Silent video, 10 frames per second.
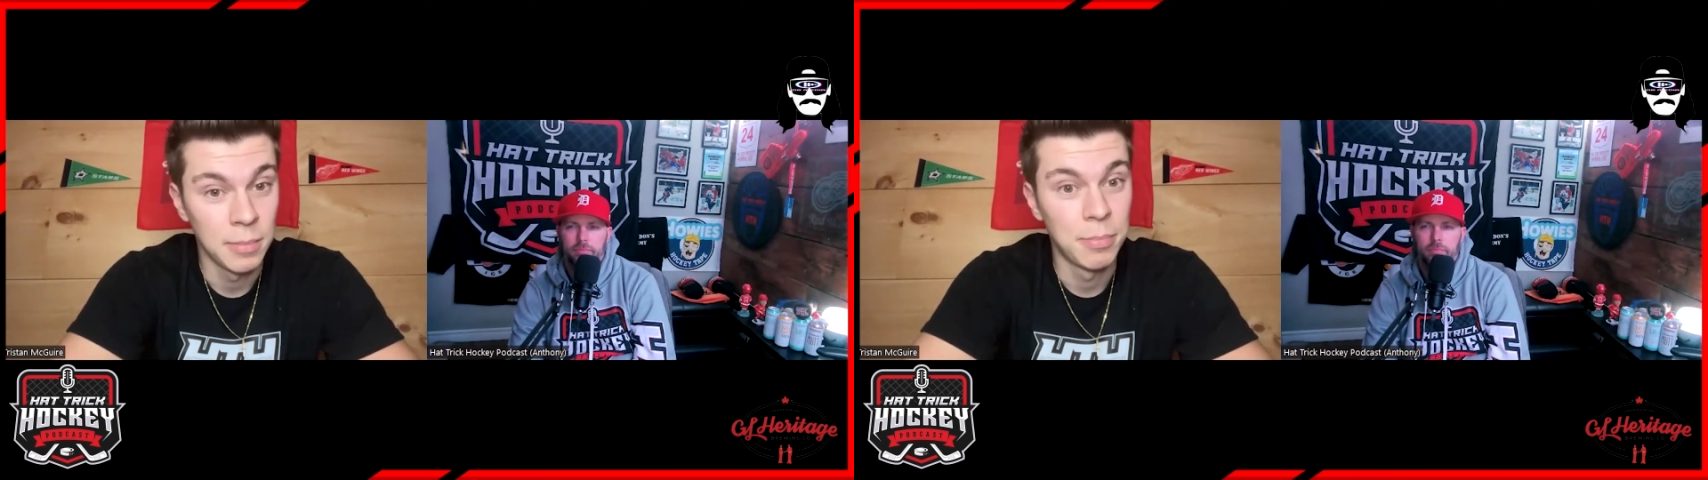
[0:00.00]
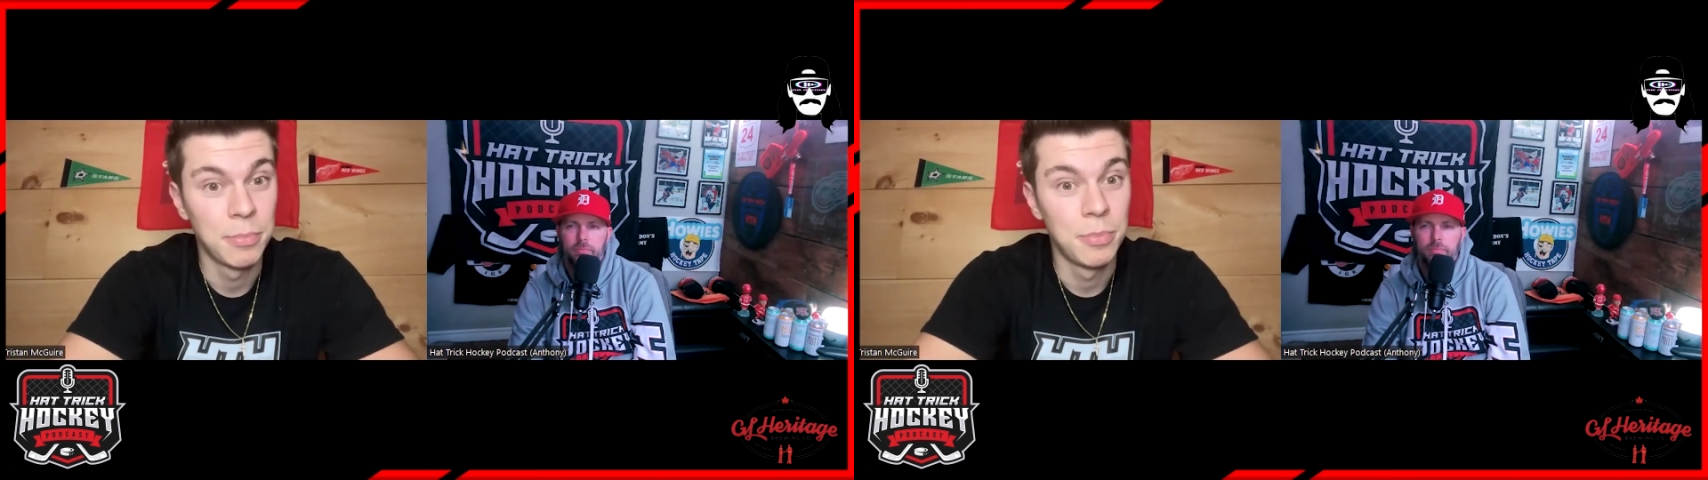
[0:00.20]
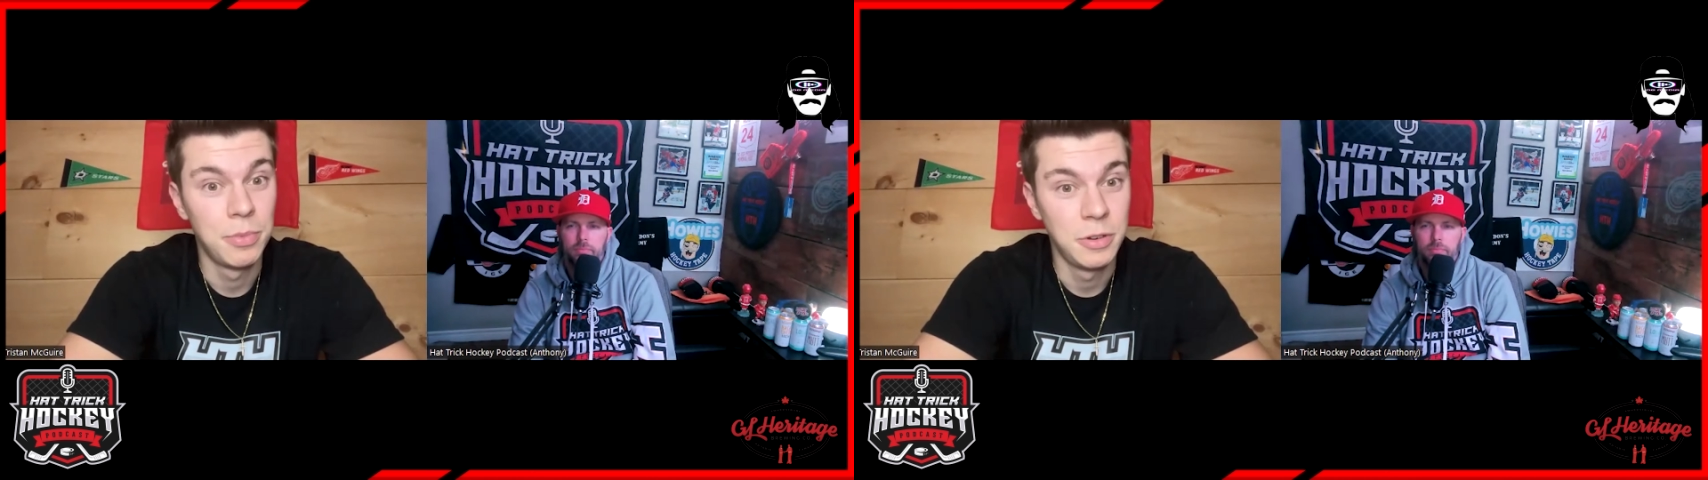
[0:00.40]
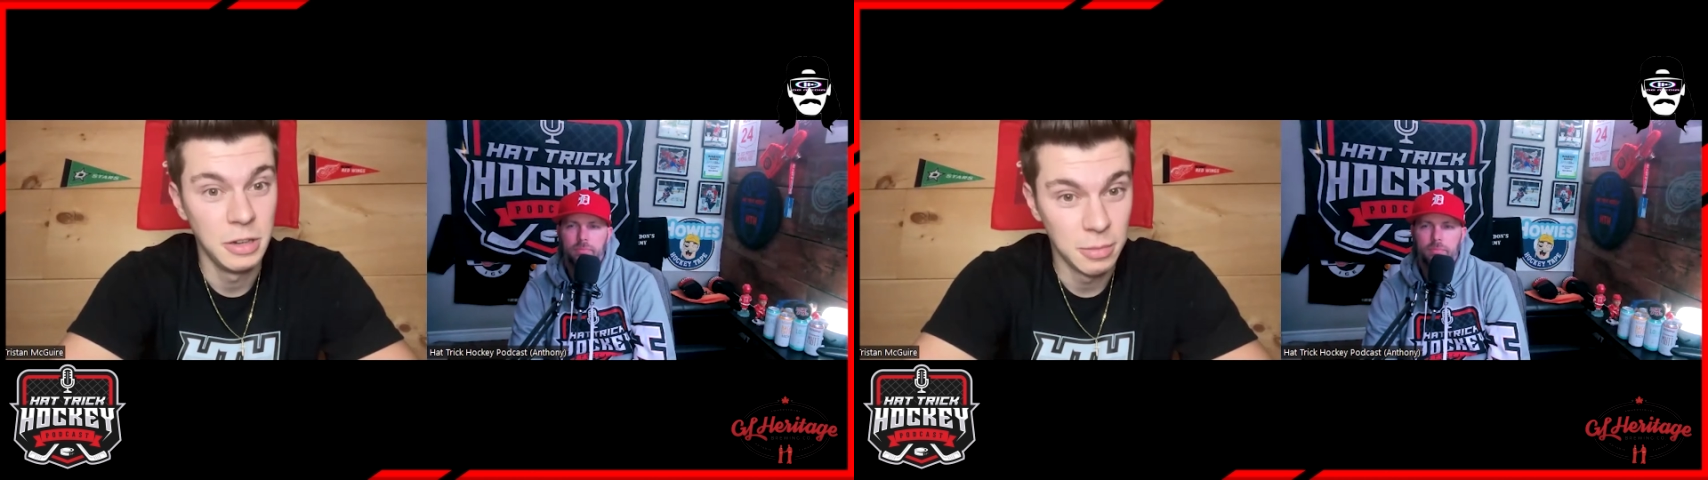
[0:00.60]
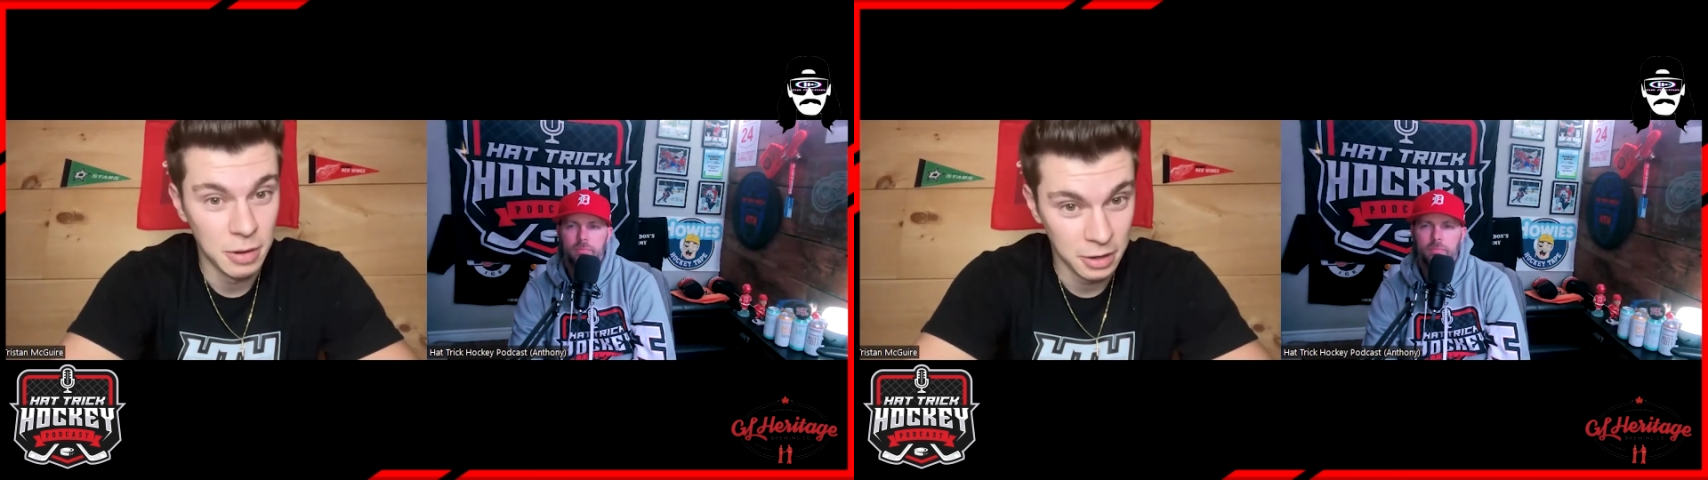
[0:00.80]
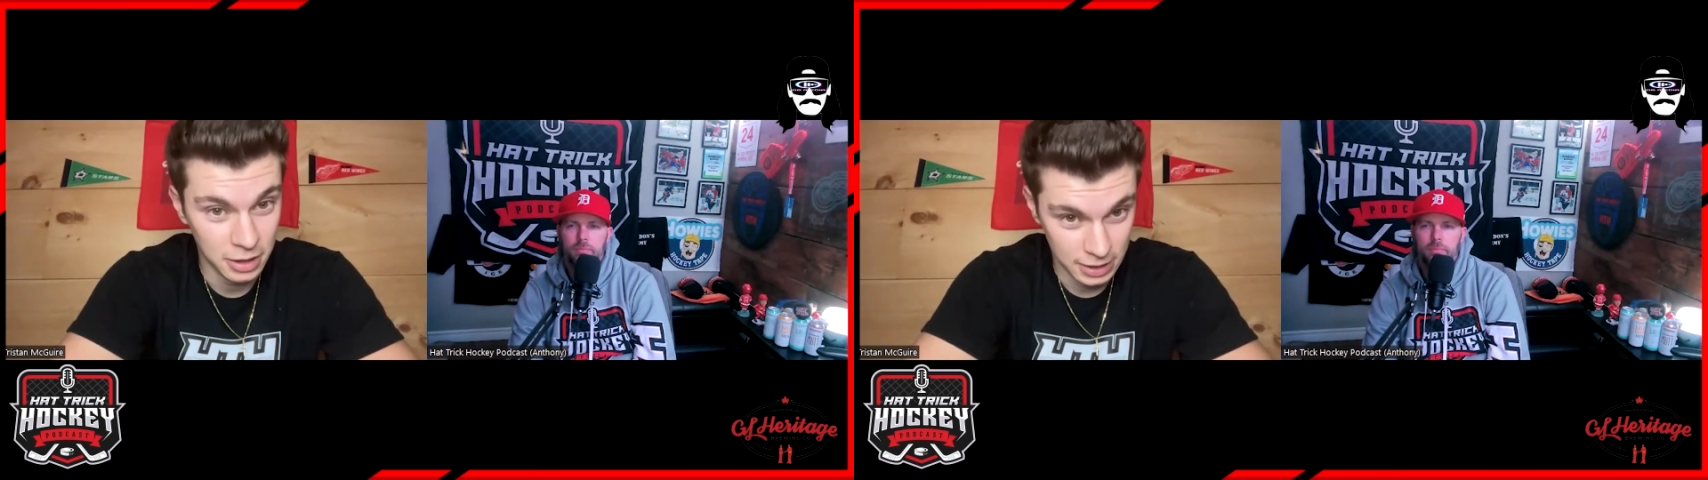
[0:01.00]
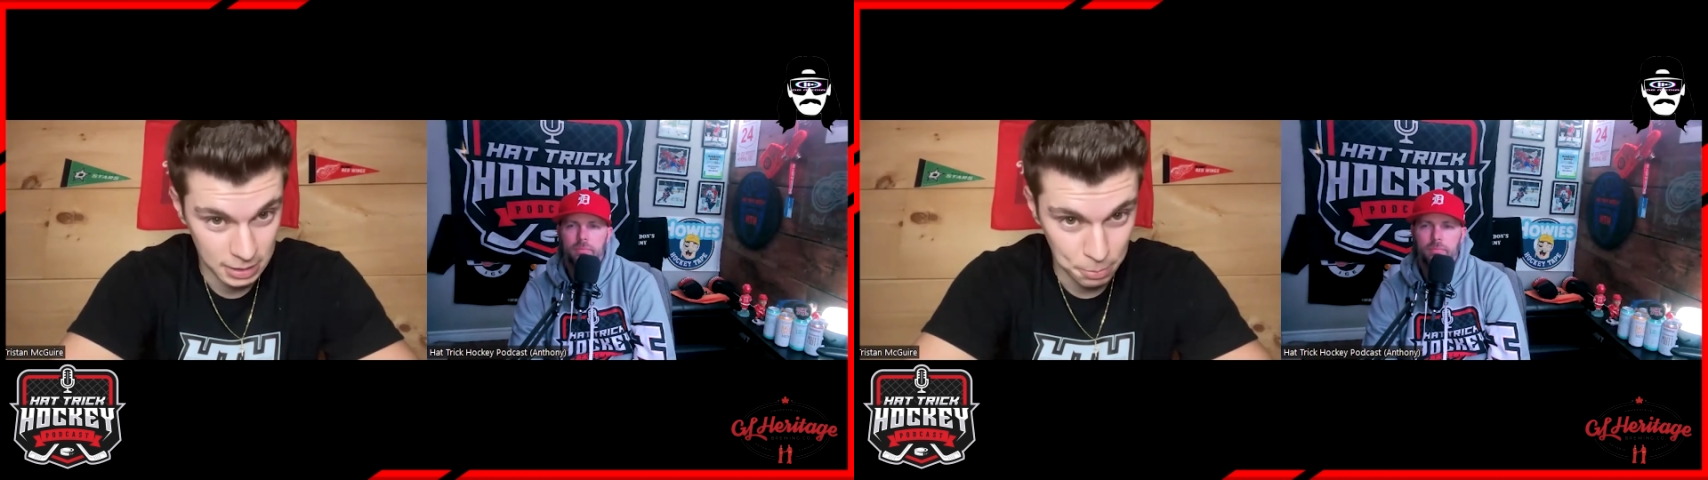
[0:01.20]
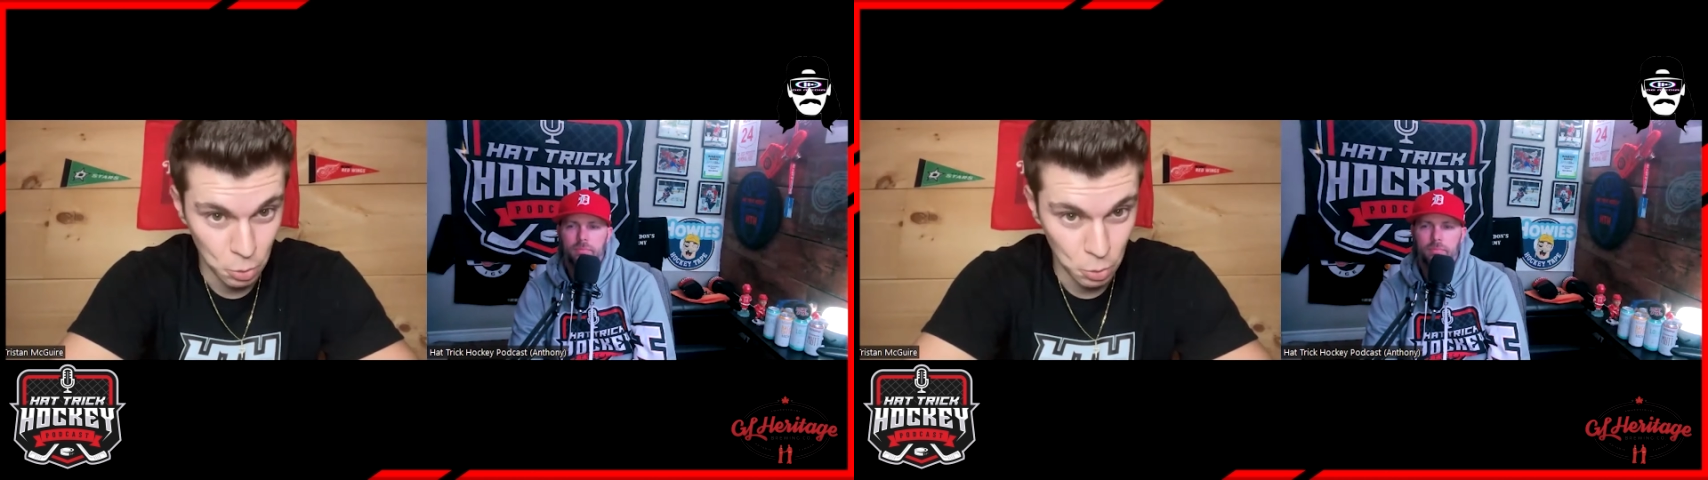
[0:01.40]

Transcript: up, D-men are going to get